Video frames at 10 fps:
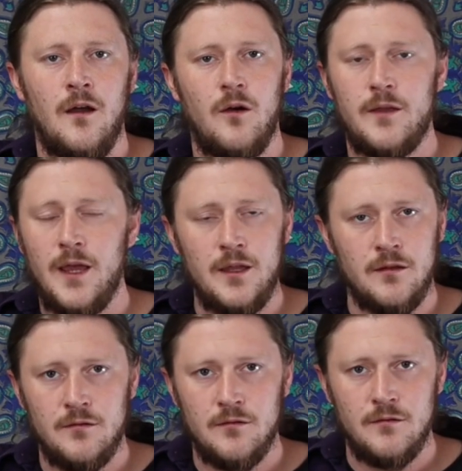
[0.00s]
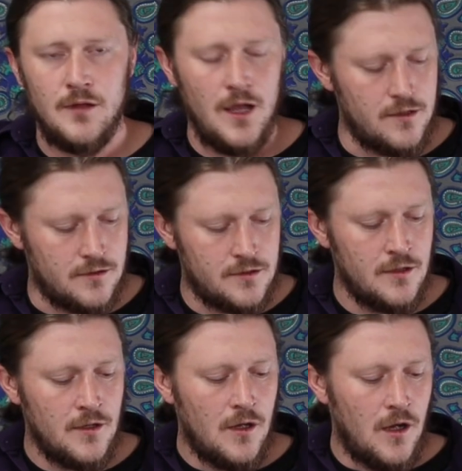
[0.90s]
Okay, nice.
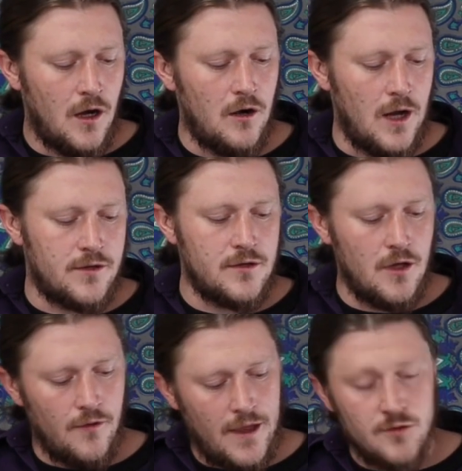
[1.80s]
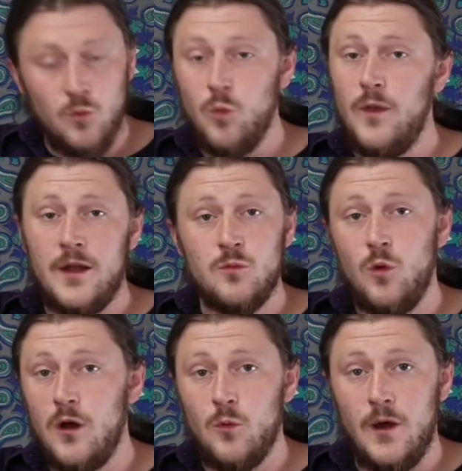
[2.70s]
All right, so that's
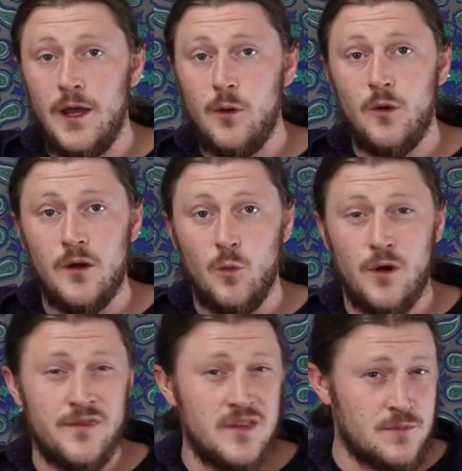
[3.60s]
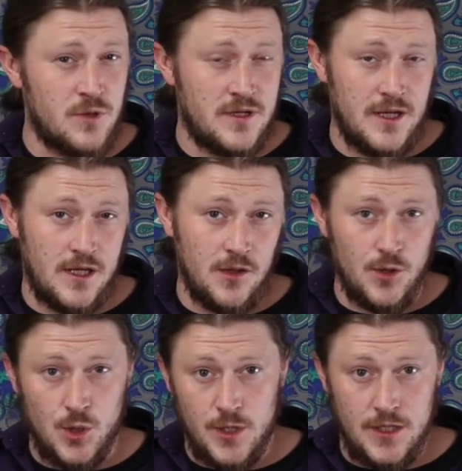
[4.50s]
one way where this
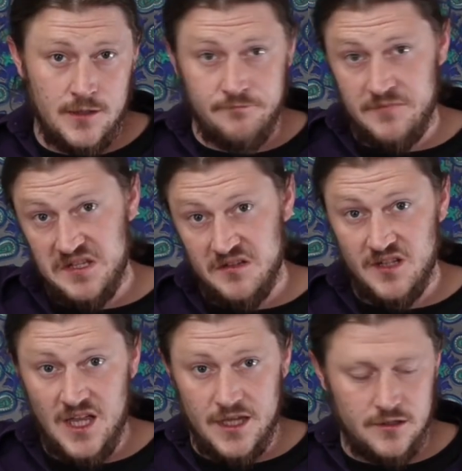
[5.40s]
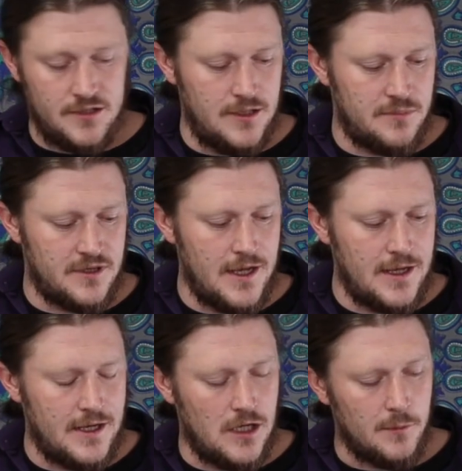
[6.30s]
particular G is nice, keeps
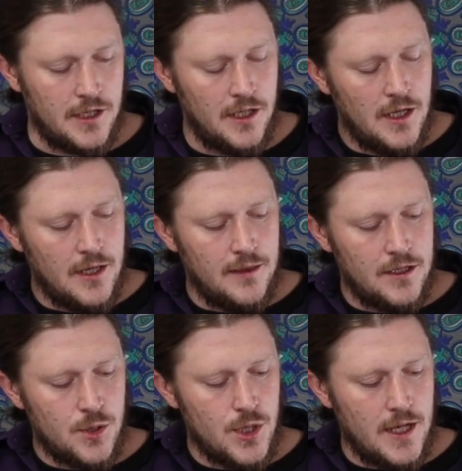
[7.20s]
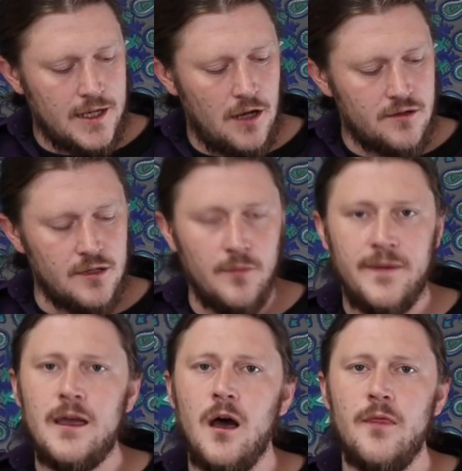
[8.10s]
that common. Let's check out some of
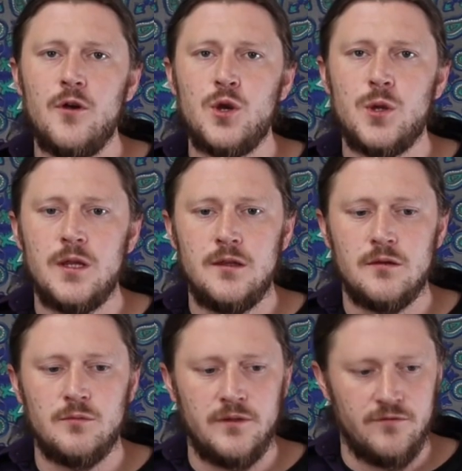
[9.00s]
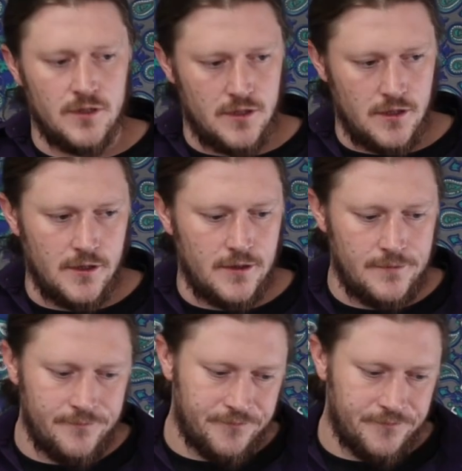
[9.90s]
the other G's we've learned.